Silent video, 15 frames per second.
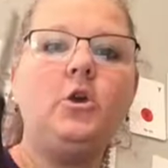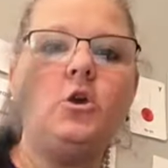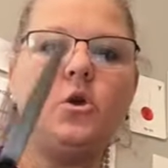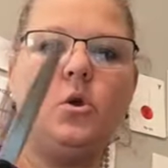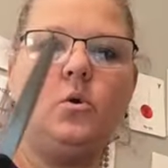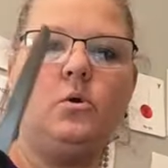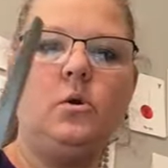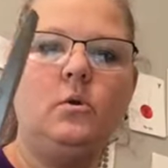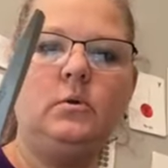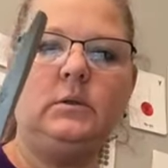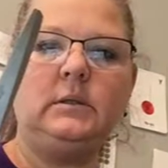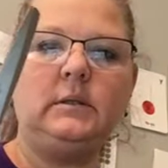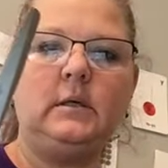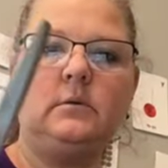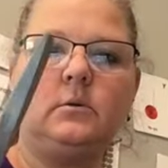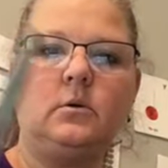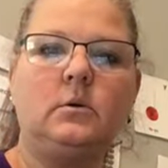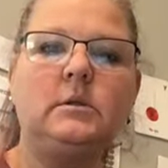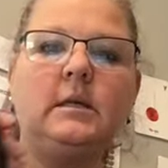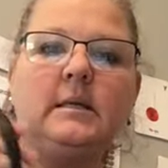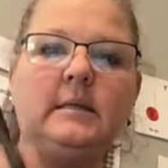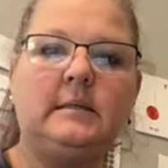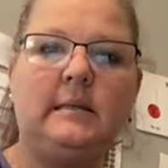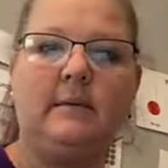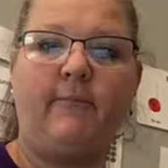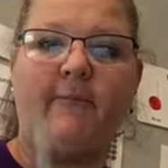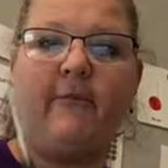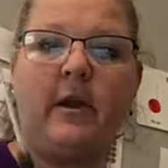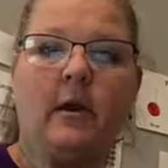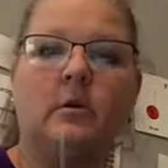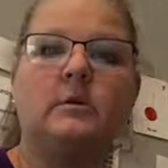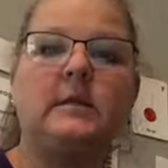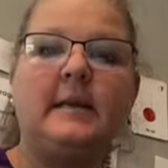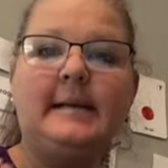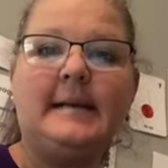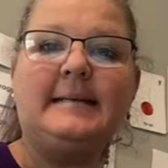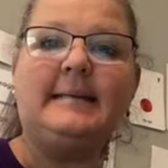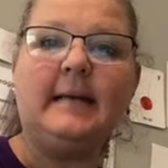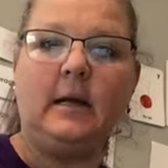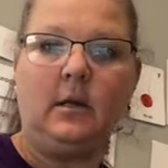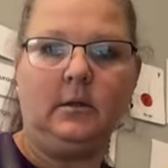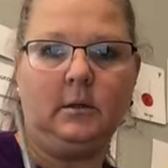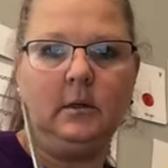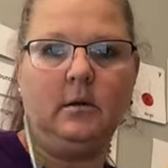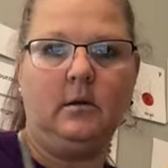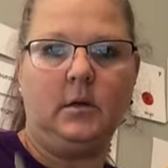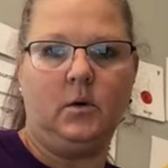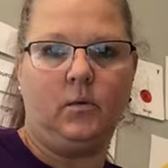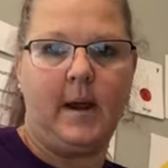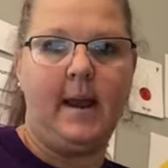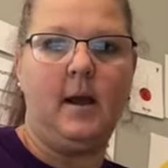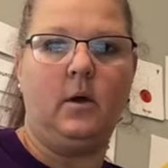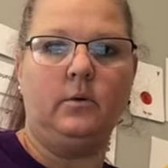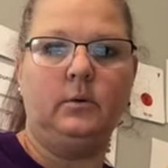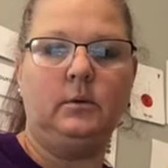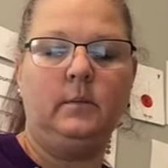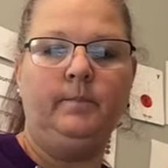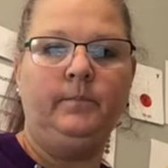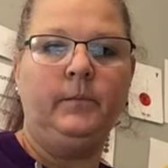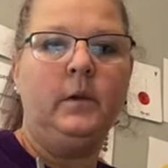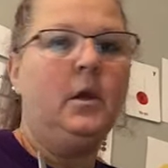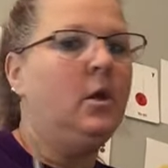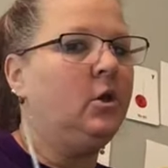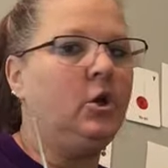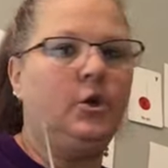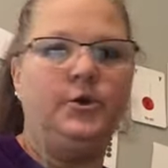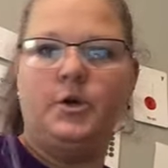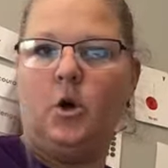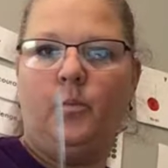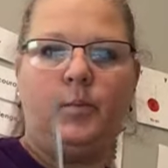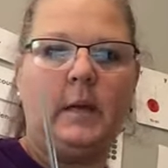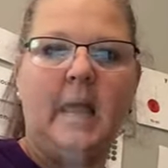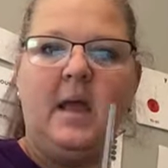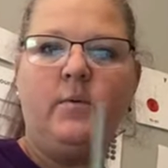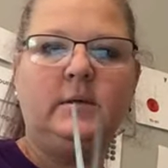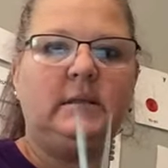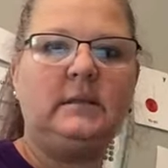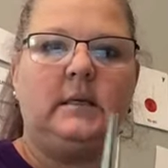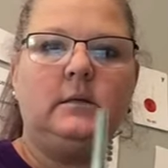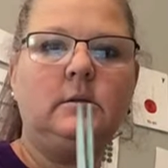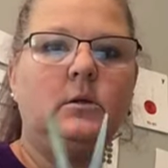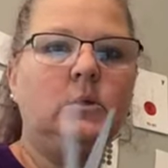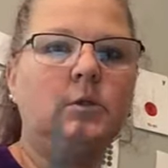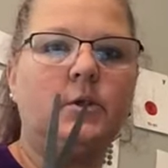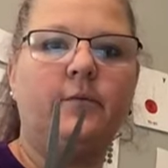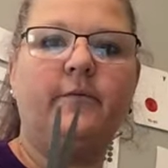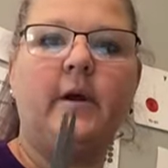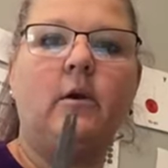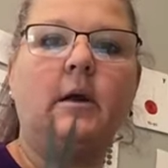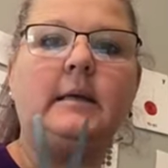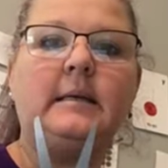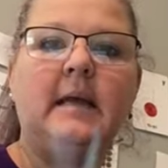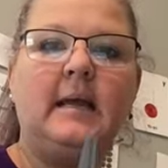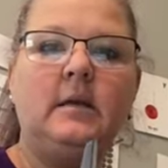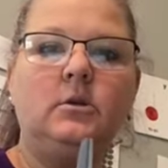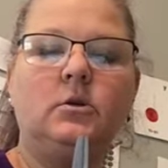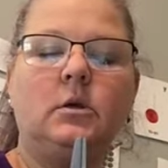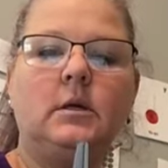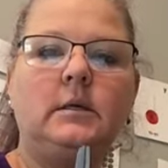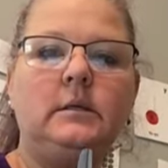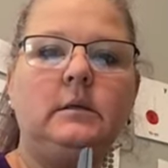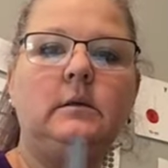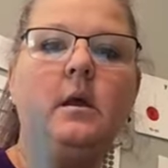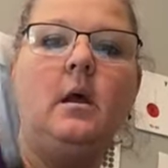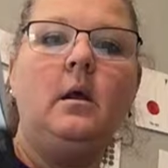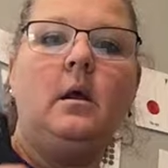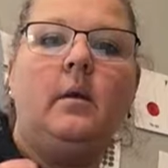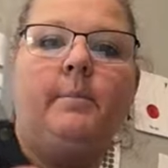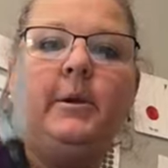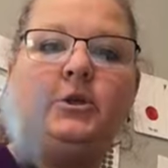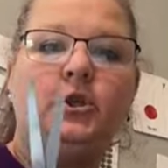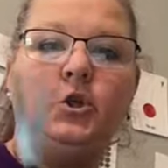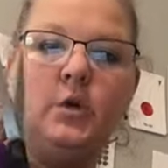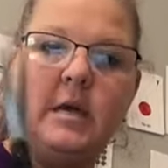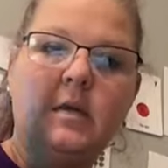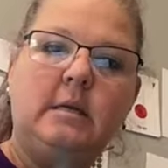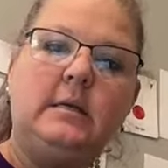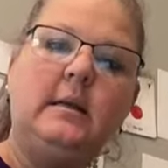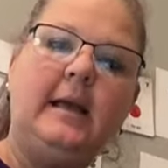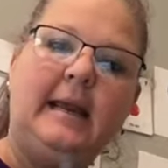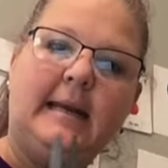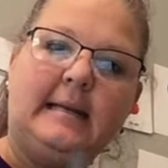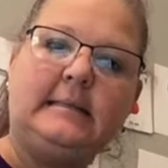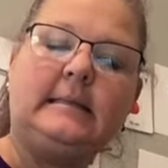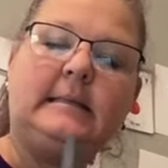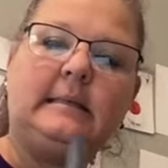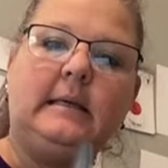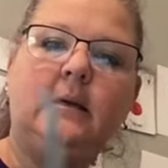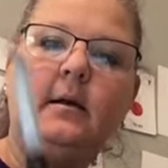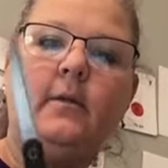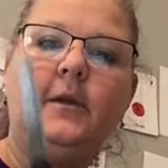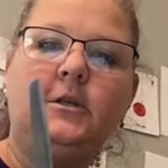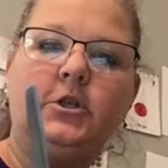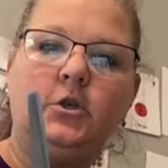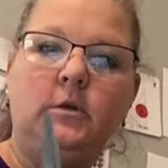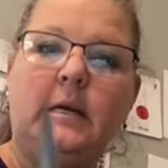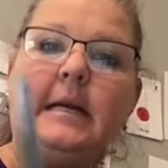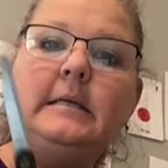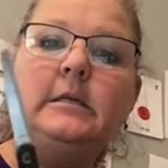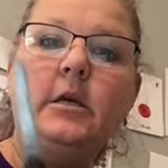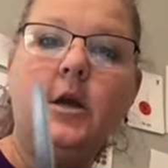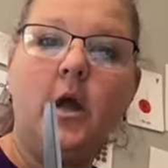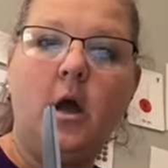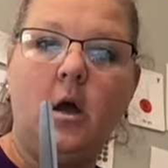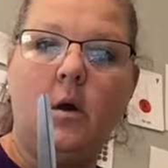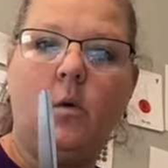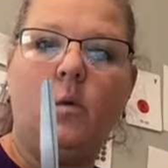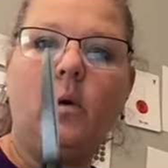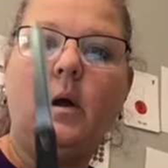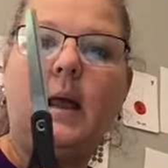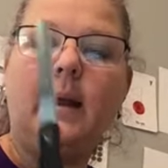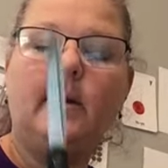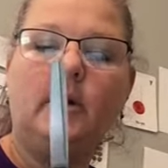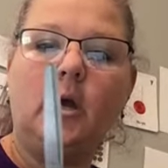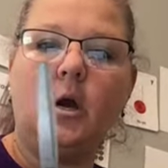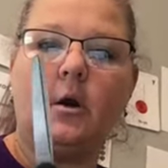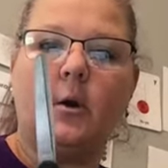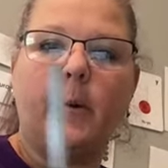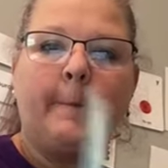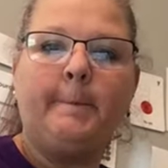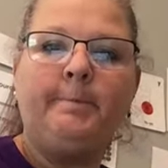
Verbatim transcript: you use scissors is if there's an adult around. You don't play with scissors. They're very dangerous, but you, it is a skill that you need to know and learn.